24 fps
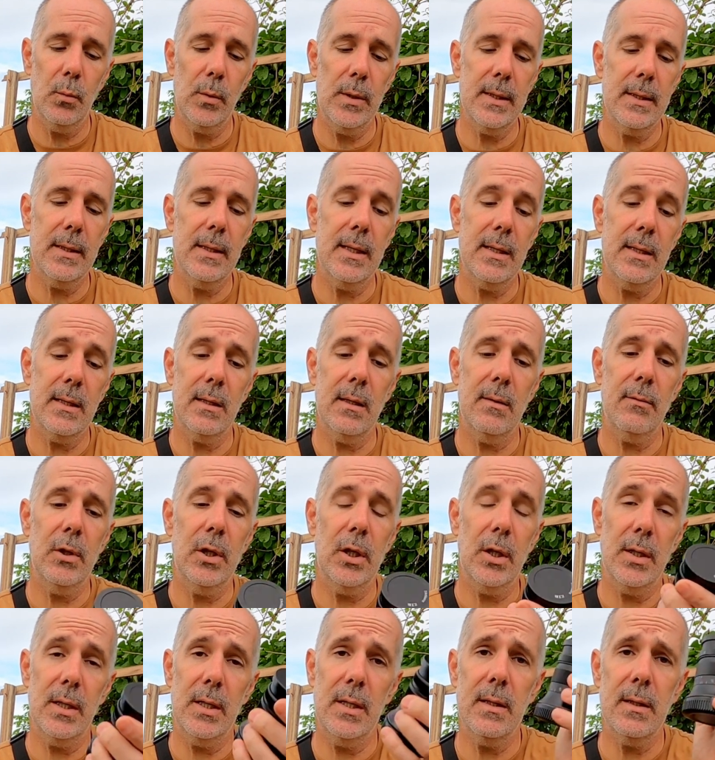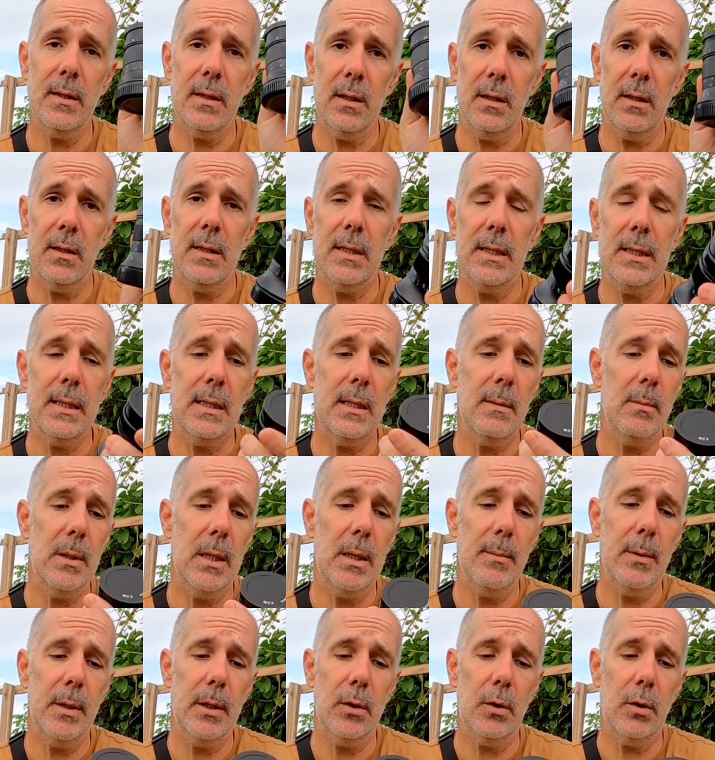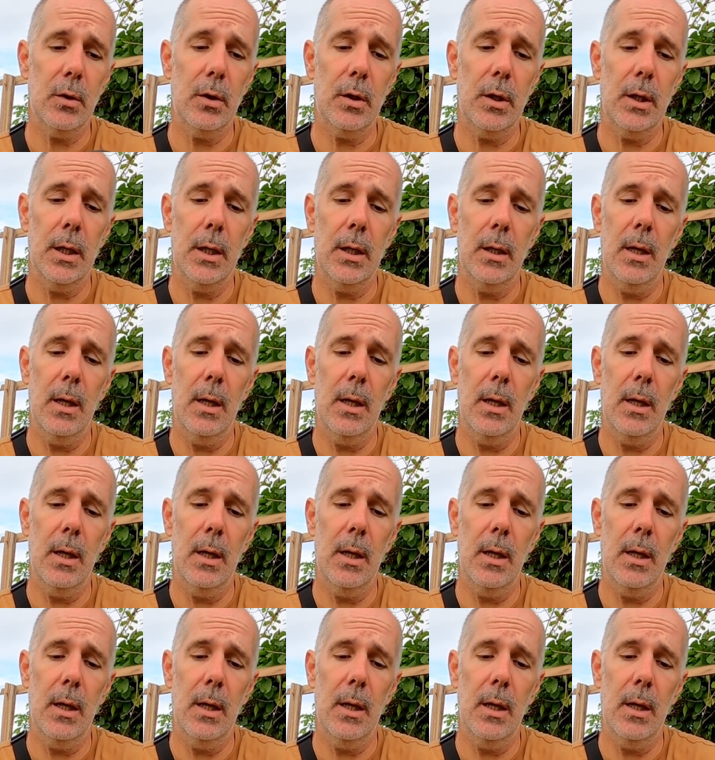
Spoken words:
with that 7ARTISAN 60mm